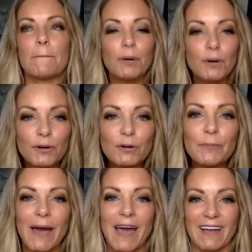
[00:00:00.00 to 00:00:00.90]
pull
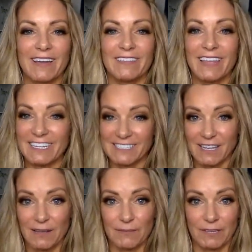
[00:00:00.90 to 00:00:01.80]
back that
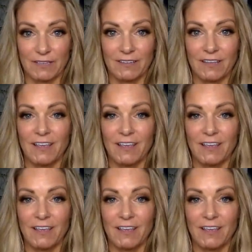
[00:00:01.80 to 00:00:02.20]
excitement